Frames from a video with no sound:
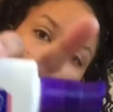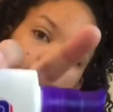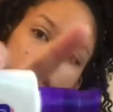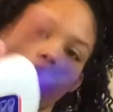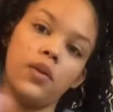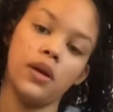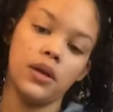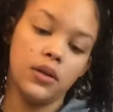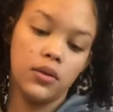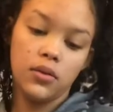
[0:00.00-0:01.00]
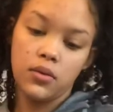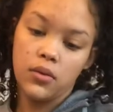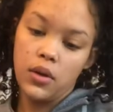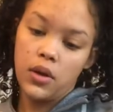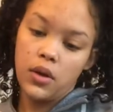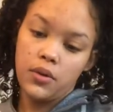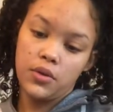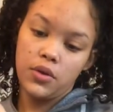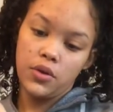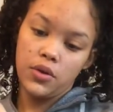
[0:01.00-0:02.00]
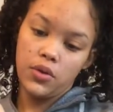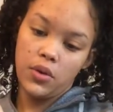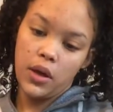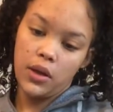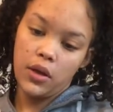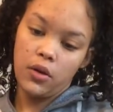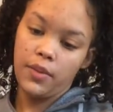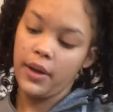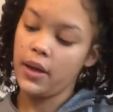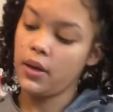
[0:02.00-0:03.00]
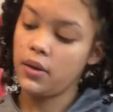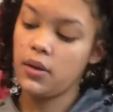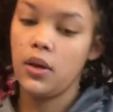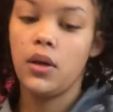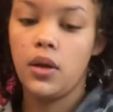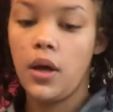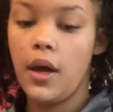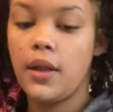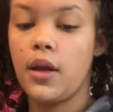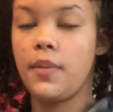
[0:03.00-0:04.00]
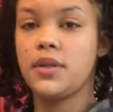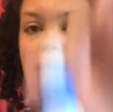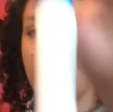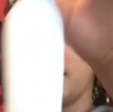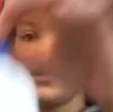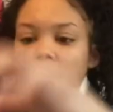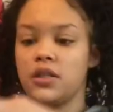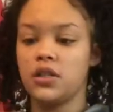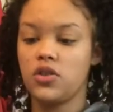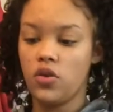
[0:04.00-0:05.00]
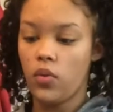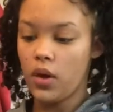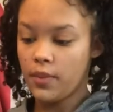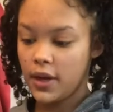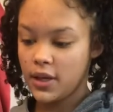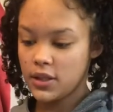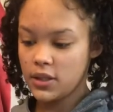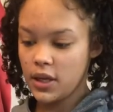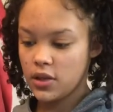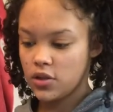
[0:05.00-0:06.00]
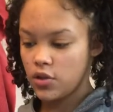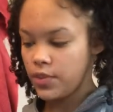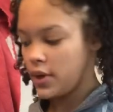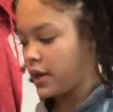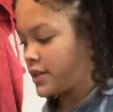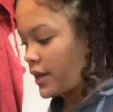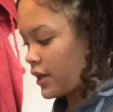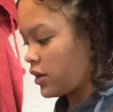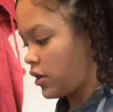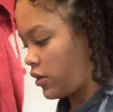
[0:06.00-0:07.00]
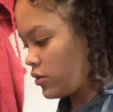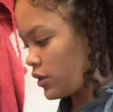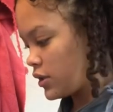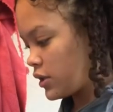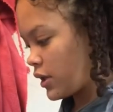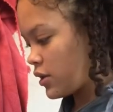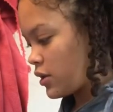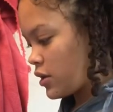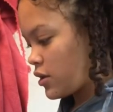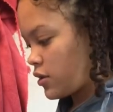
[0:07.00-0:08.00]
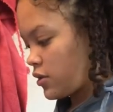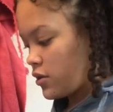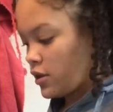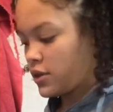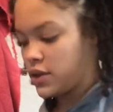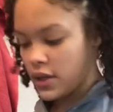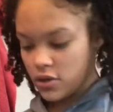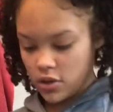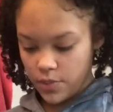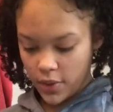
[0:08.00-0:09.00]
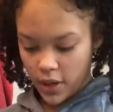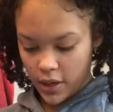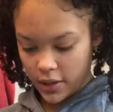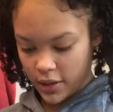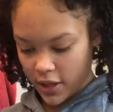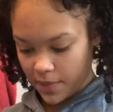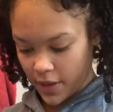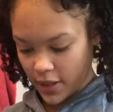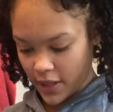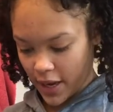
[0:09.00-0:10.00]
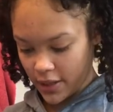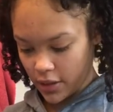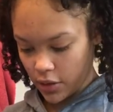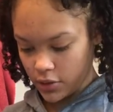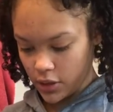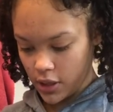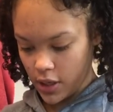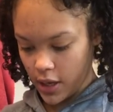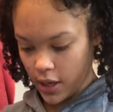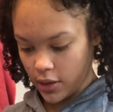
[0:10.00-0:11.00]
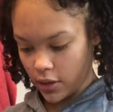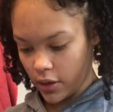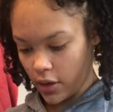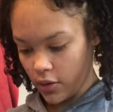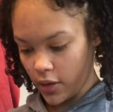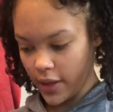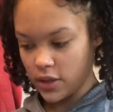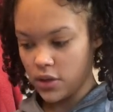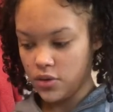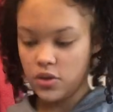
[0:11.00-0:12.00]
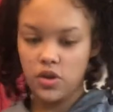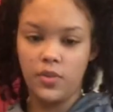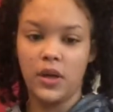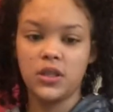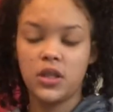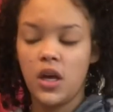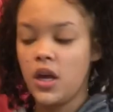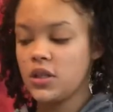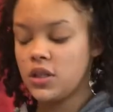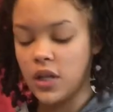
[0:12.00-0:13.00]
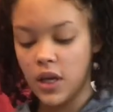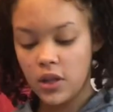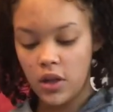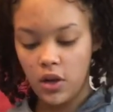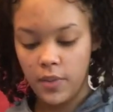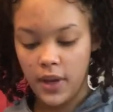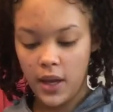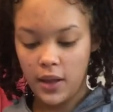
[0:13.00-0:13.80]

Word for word: then after I did that, I used the baby the oil the um, shea butter oil on my skin and you guys will see that i only use a little bit and i just rub it in my